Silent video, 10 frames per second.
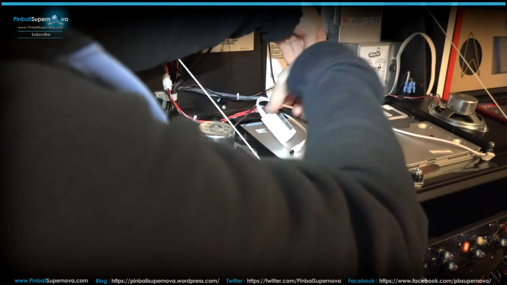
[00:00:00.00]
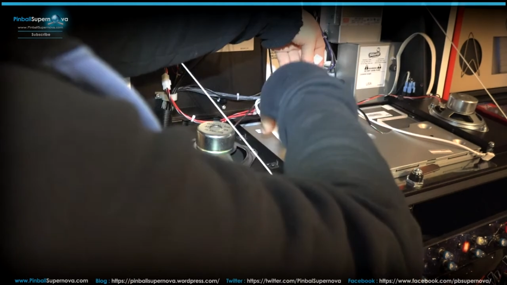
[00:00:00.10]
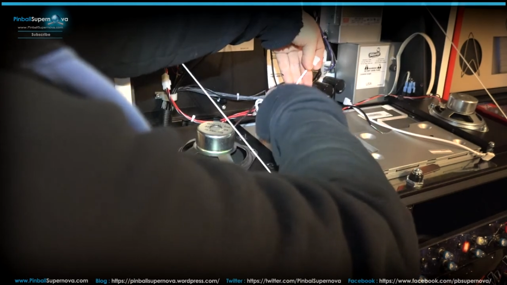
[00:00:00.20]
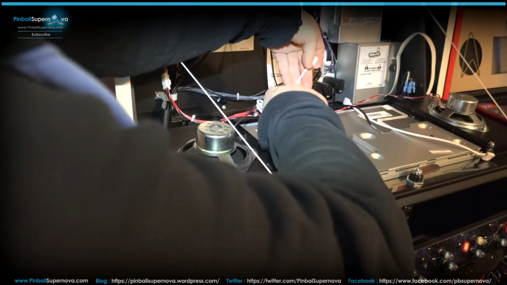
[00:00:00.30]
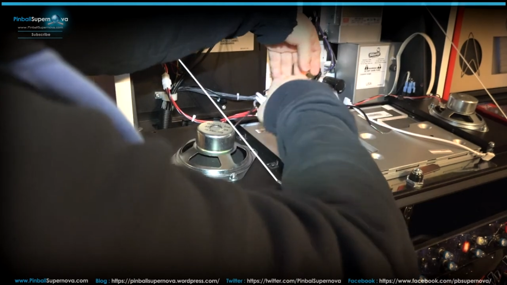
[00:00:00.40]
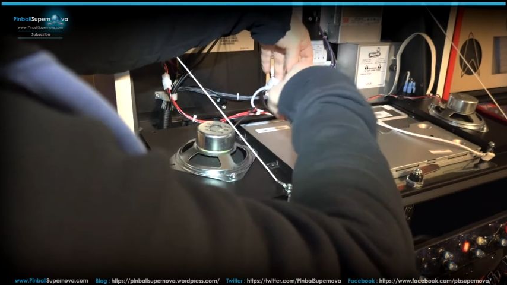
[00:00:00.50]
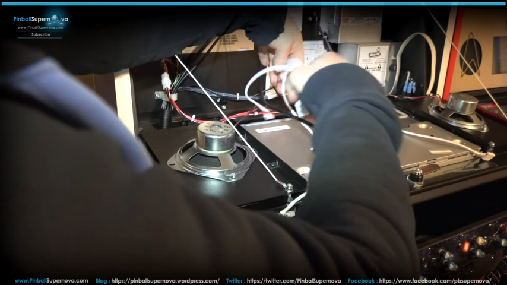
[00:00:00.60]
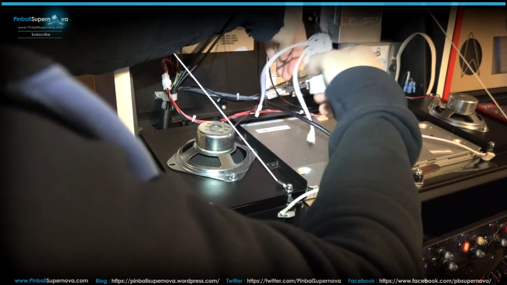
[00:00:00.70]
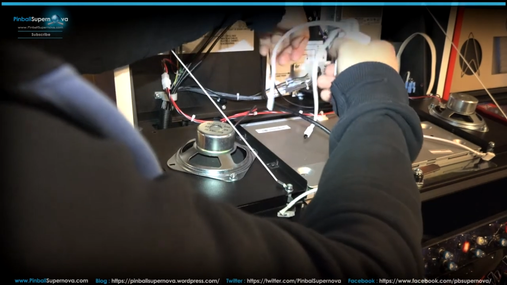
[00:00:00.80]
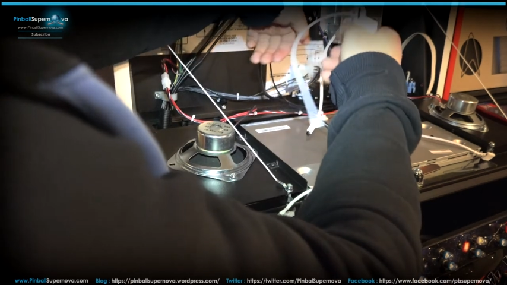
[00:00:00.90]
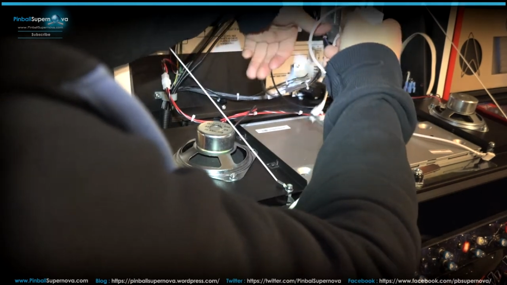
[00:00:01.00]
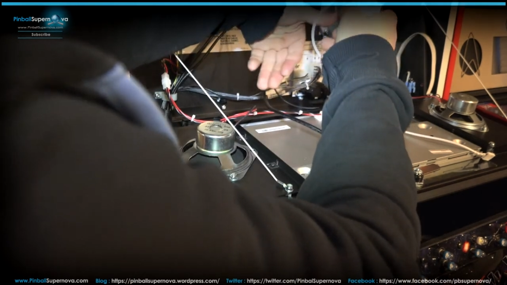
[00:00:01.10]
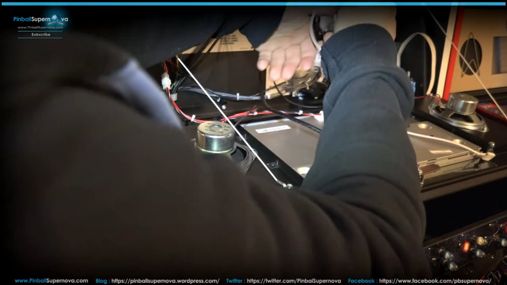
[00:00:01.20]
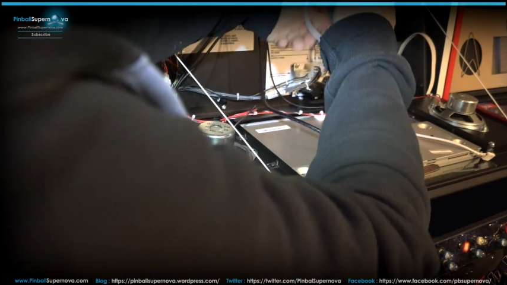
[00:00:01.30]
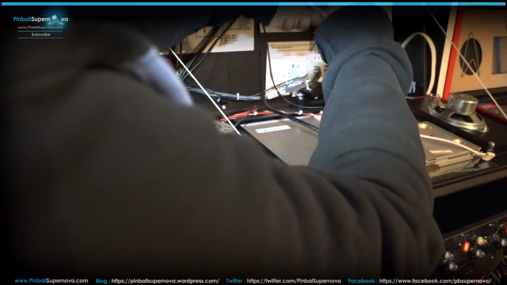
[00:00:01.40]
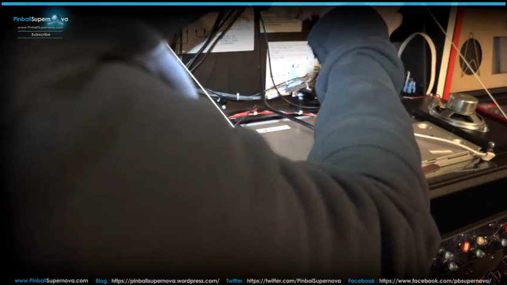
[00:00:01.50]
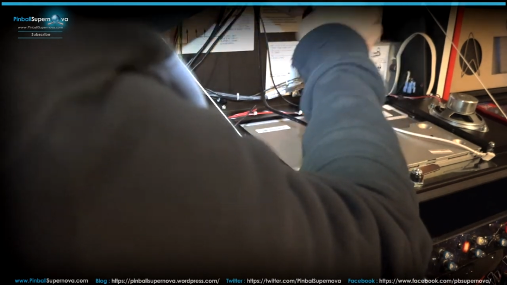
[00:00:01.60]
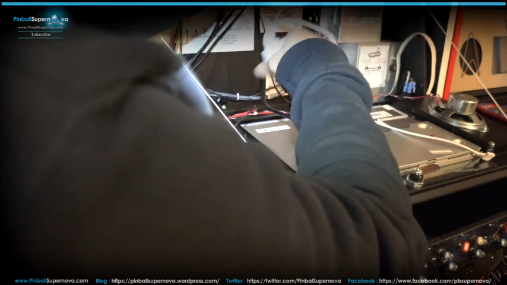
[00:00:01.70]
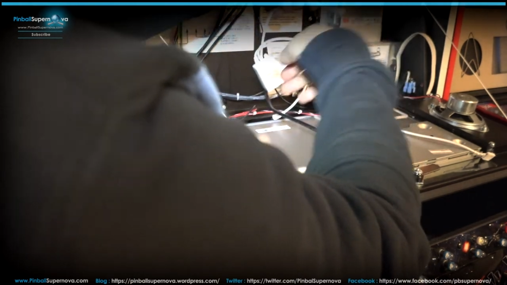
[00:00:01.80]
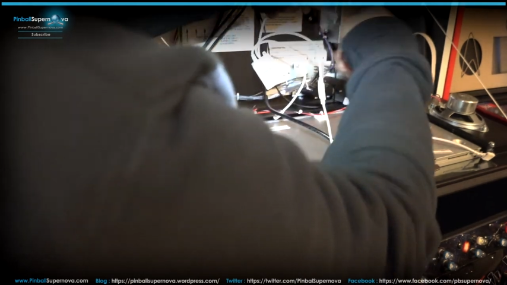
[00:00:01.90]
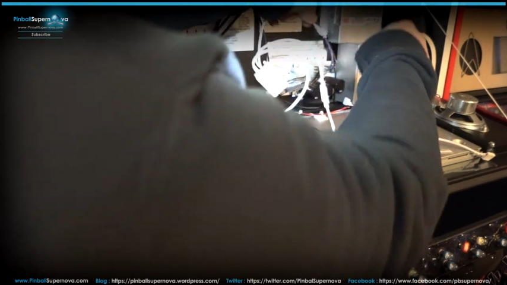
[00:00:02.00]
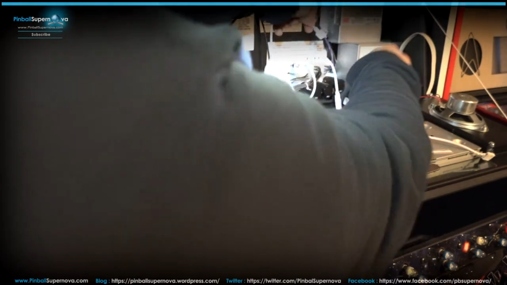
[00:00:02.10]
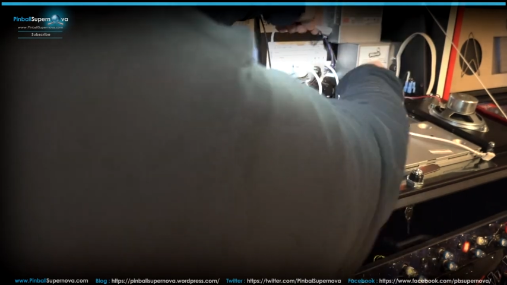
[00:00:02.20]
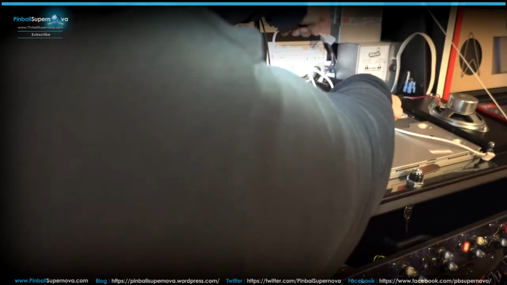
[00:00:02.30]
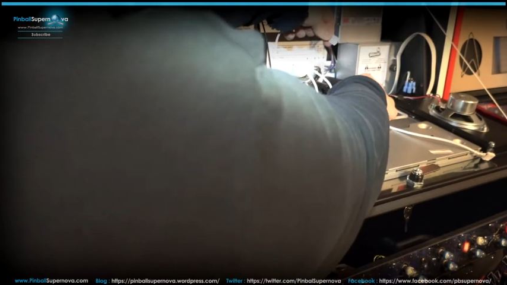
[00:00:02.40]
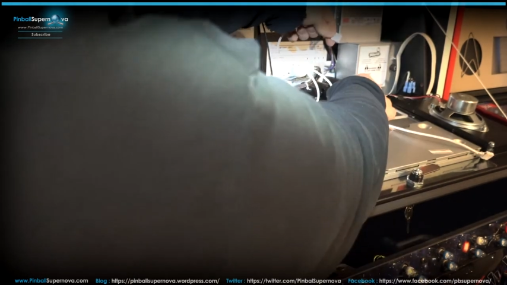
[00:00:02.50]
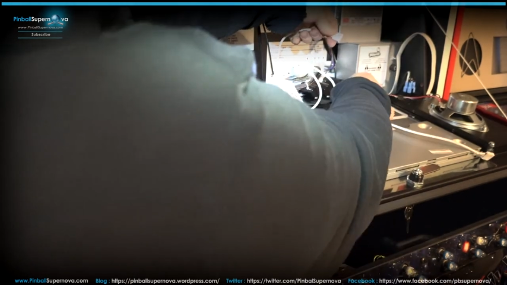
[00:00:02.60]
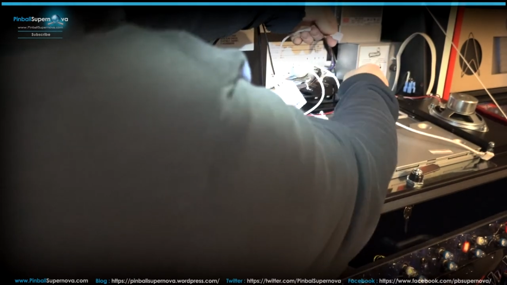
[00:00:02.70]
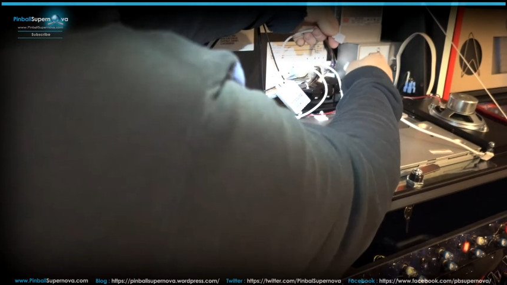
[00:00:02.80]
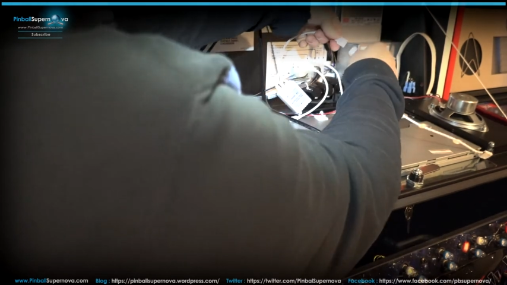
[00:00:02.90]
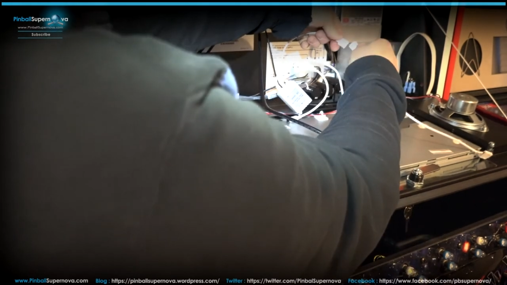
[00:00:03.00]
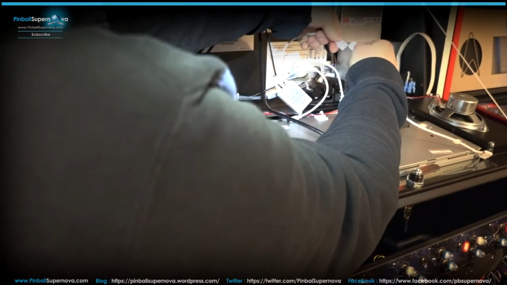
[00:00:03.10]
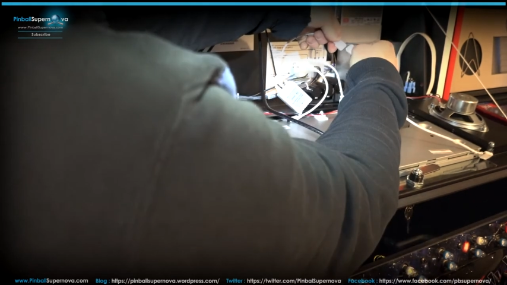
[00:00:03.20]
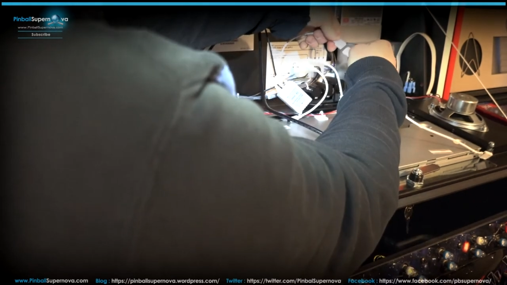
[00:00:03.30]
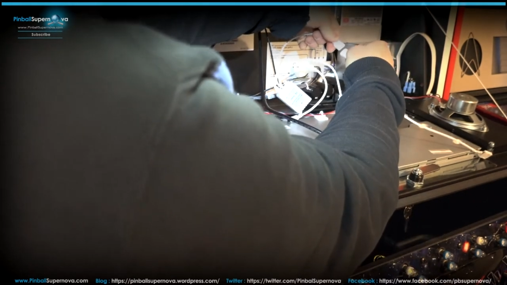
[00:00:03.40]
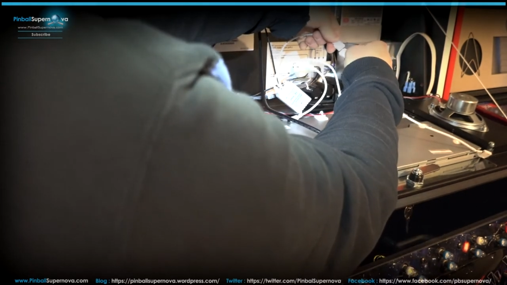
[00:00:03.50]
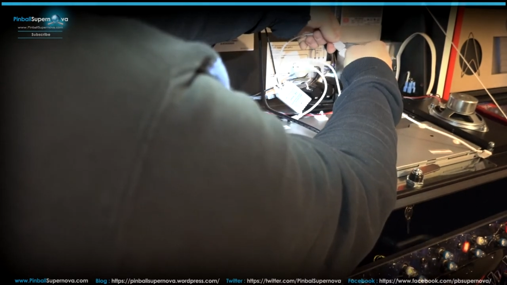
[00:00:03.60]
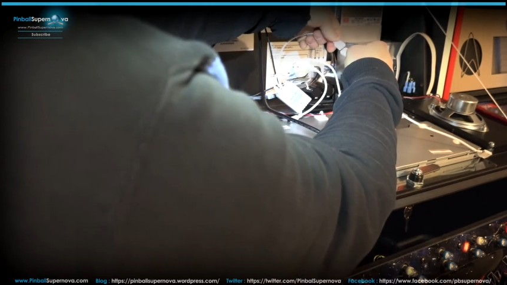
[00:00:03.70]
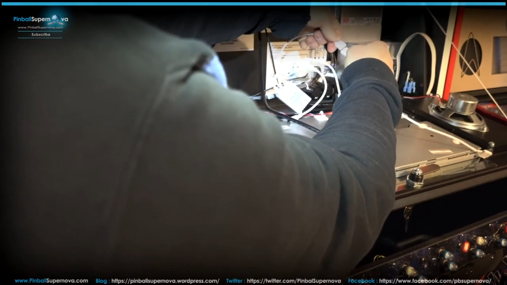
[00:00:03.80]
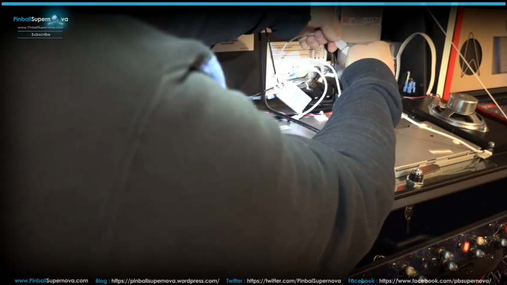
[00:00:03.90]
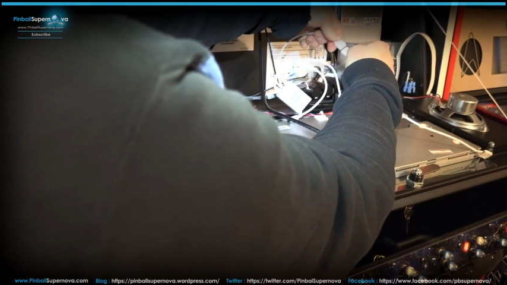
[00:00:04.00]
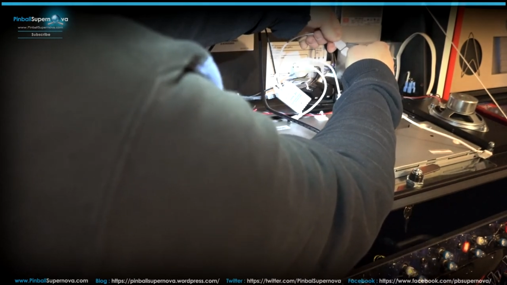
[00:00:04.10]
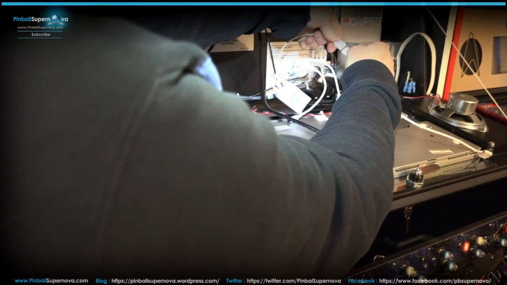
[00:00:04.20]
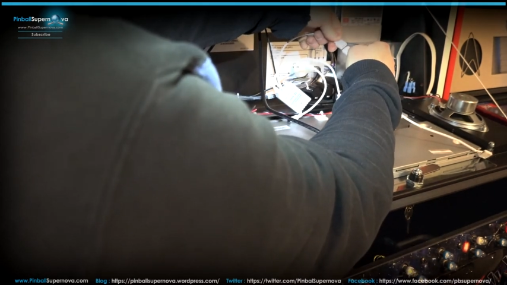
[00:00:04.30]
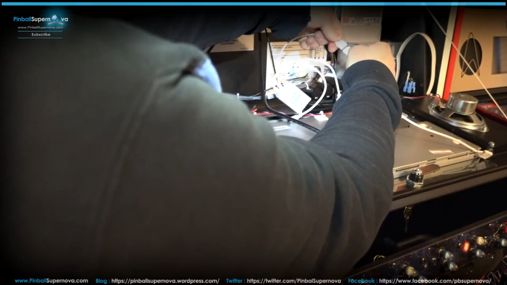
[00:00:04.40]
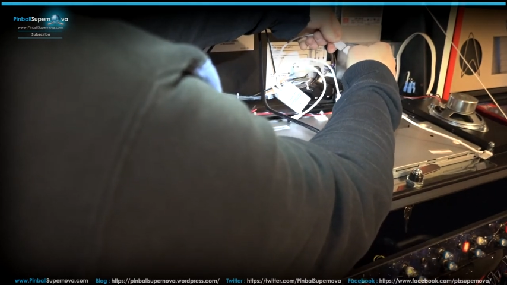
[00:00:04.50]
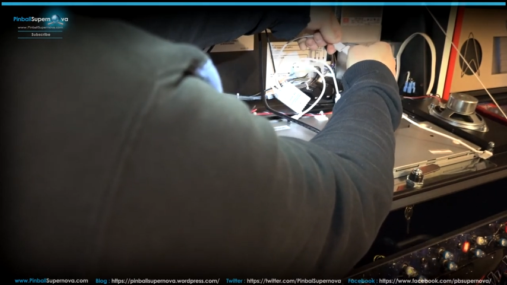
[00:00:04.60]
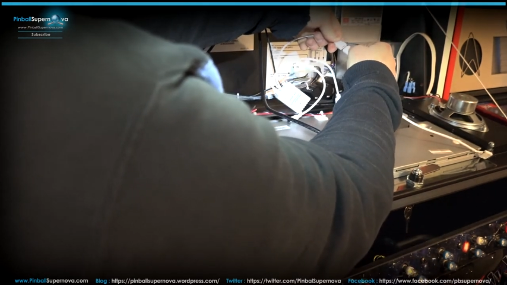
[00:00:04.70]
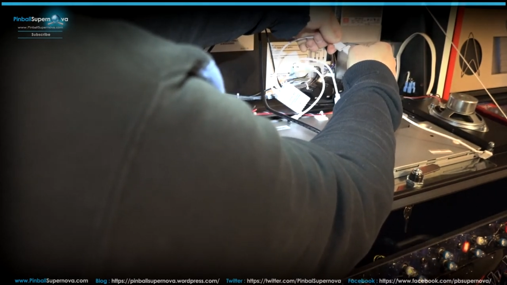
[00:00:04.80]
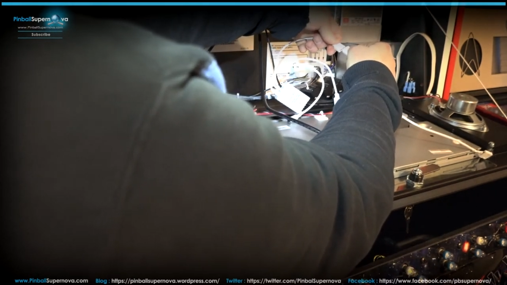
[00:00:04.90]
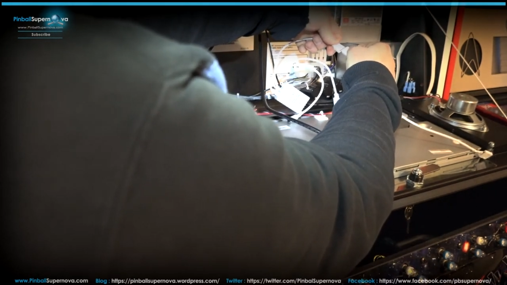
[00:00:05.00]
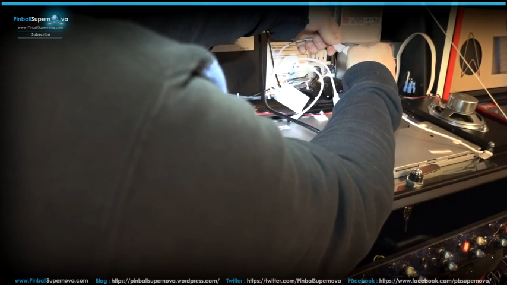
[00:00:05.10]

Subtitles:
(no speaker visible)